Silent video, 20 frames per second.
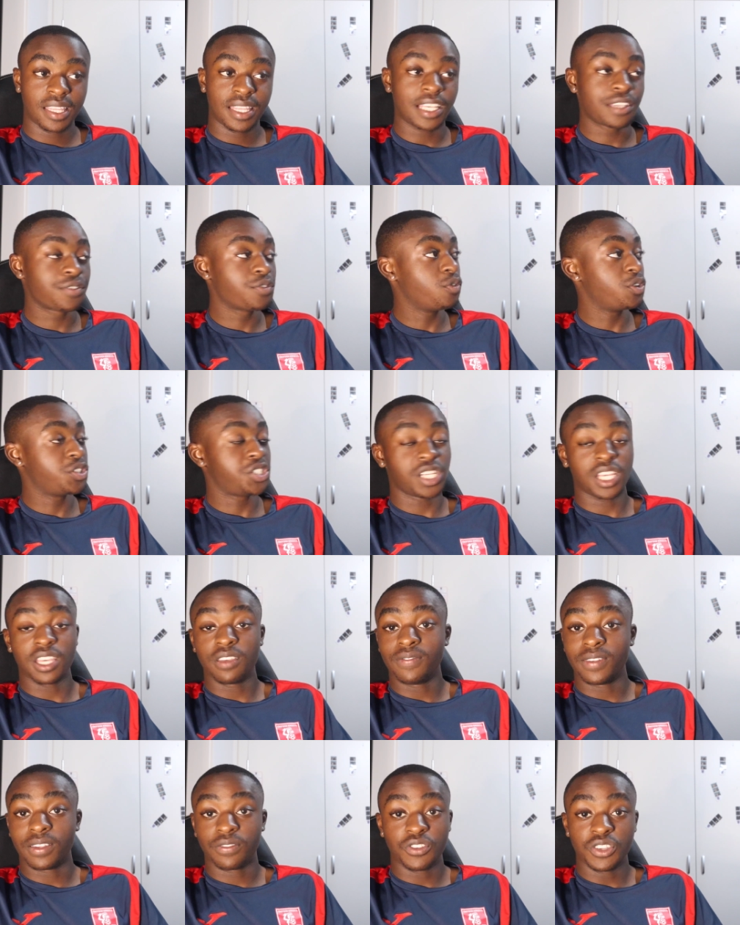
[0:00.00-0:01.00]
Thanks for watching,
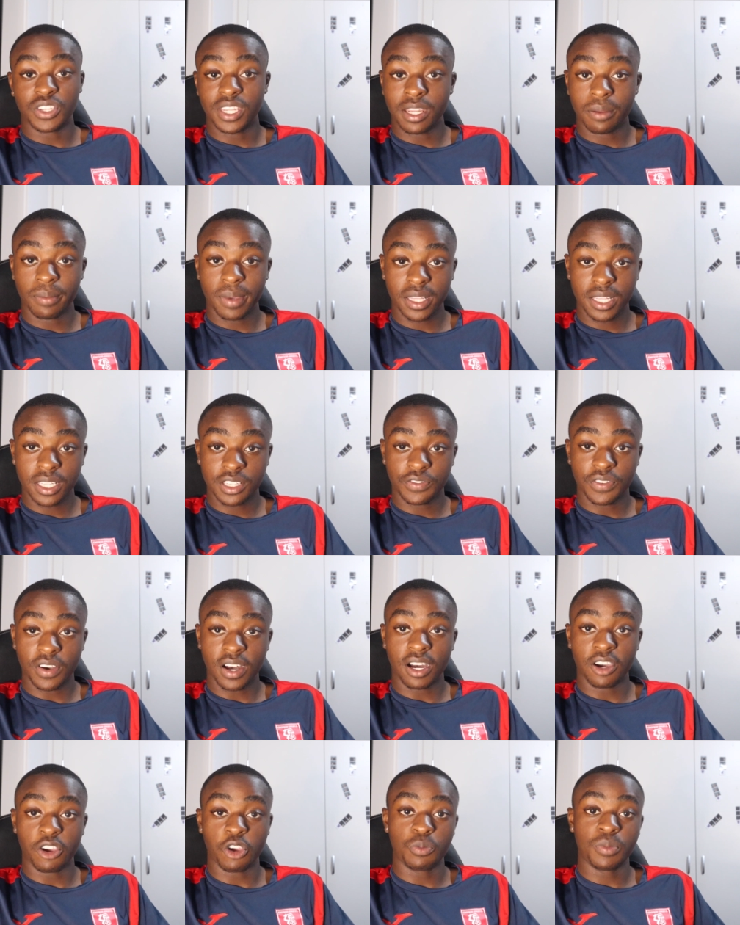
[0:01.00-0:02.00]
even if you didn't make this
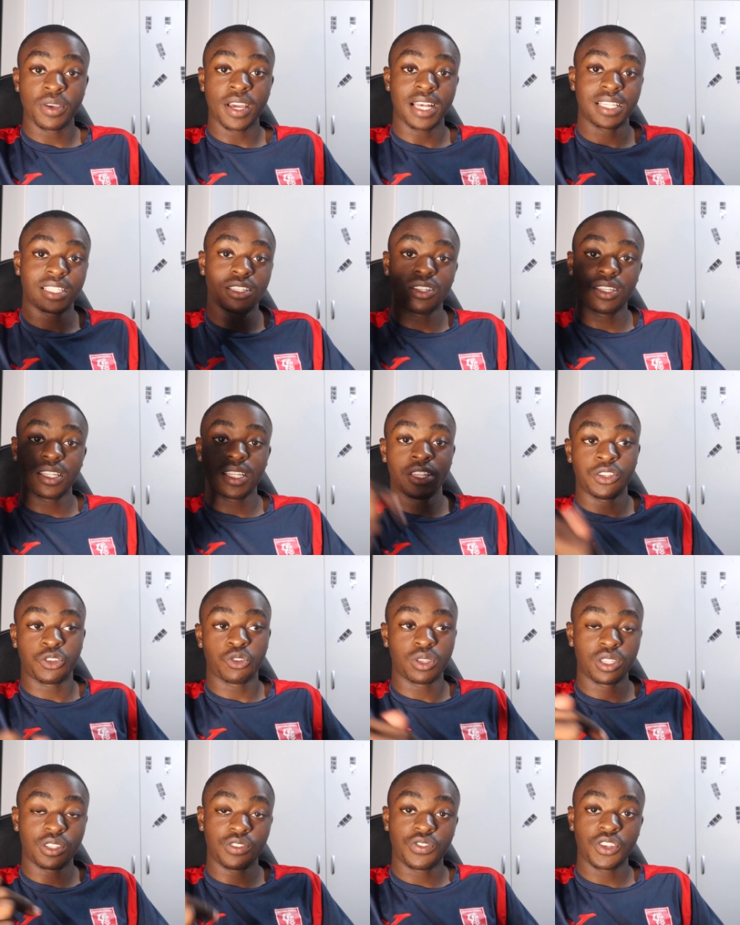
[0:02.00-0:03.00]
far. I hope you guys
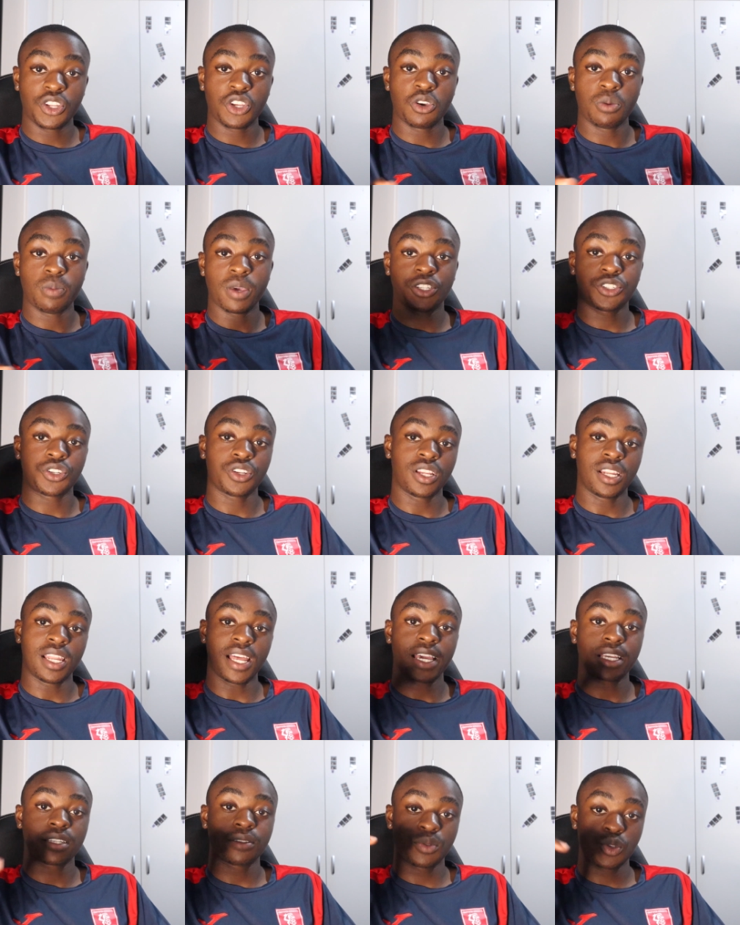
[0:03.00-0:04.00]
enjoyed this video. Make sure to
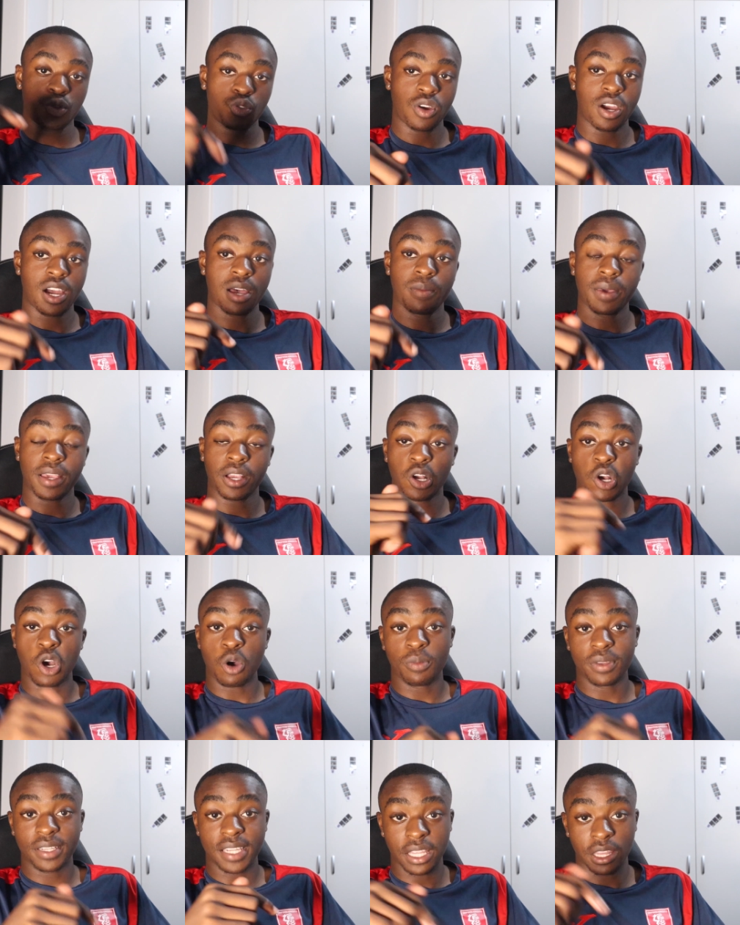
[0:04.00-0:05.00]
like, subscribe, and
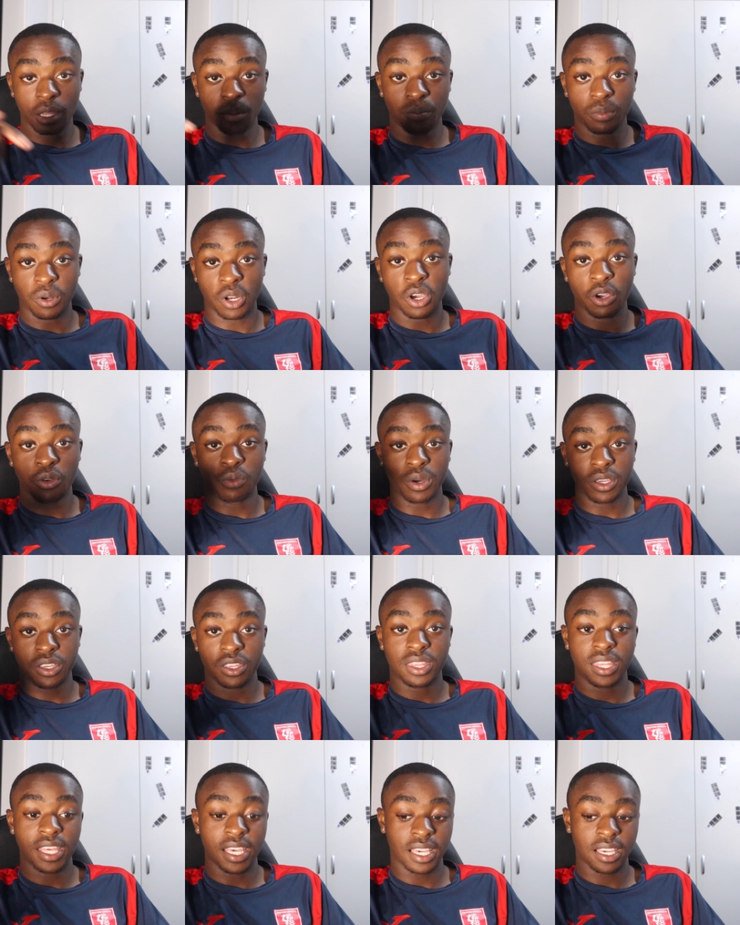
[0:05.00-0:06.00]
comment down below what
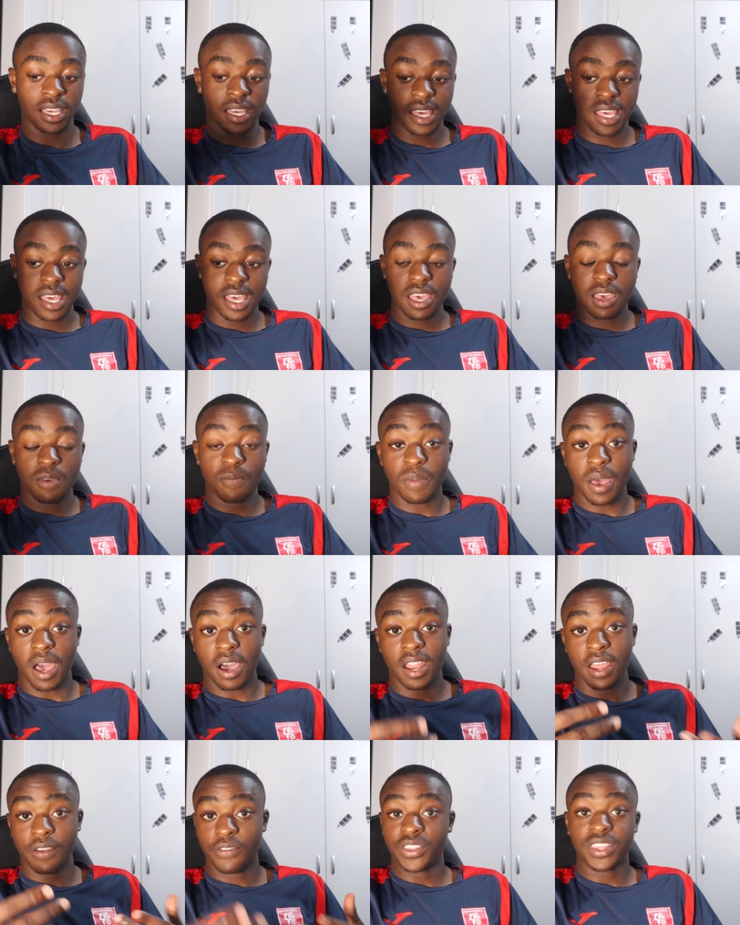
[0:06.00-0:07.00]
you think
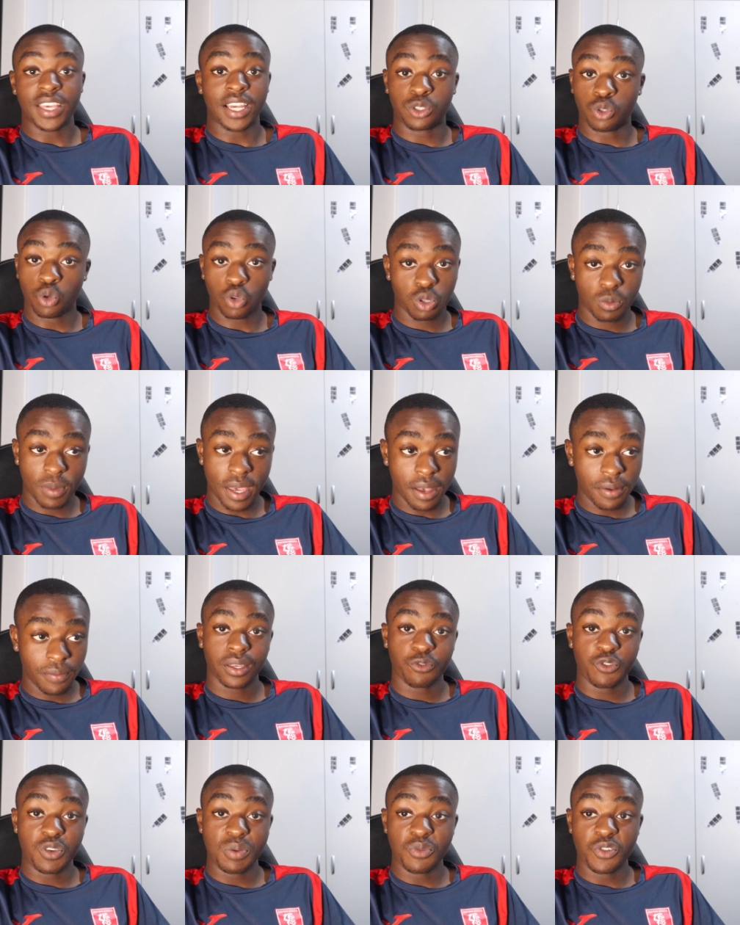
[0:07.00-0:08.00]
about everything I talked about.
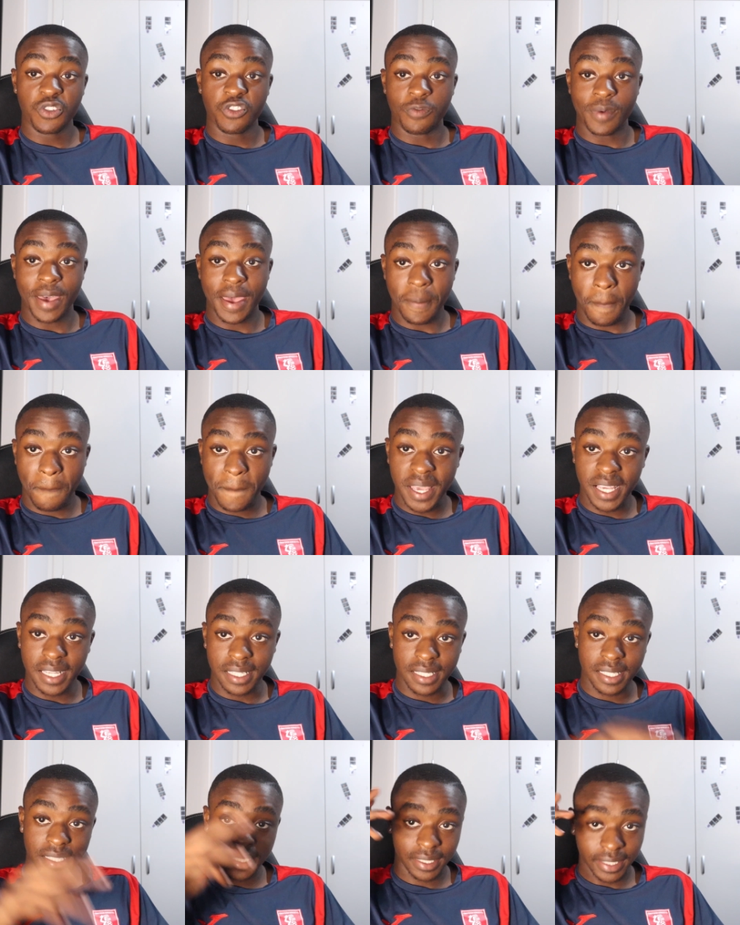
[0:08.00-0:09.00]
We move, man.
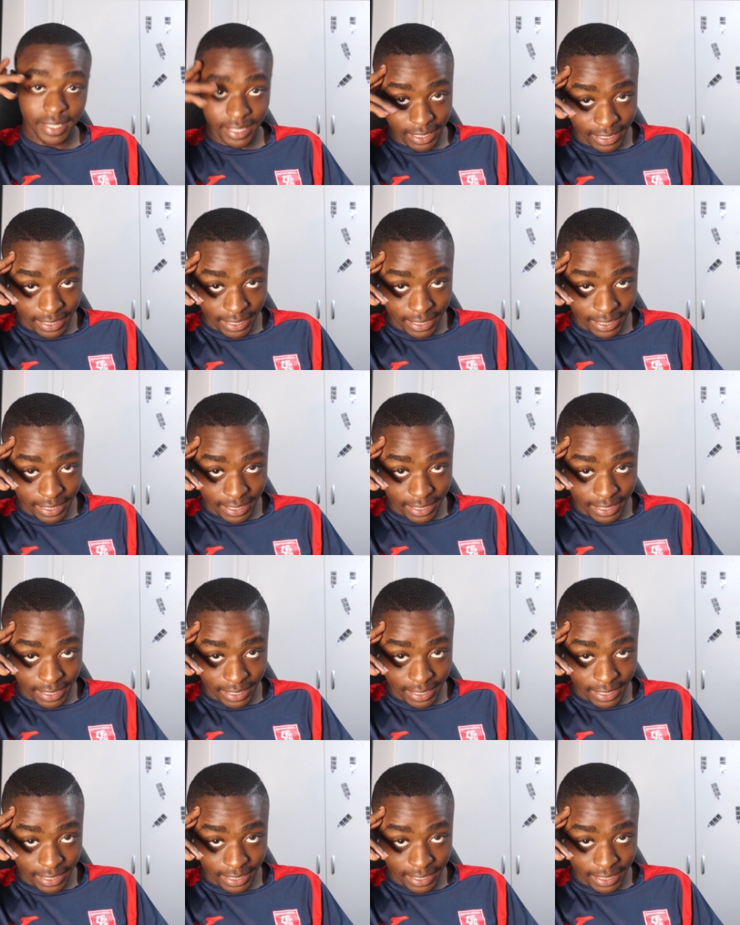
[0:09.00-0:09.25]
Peace.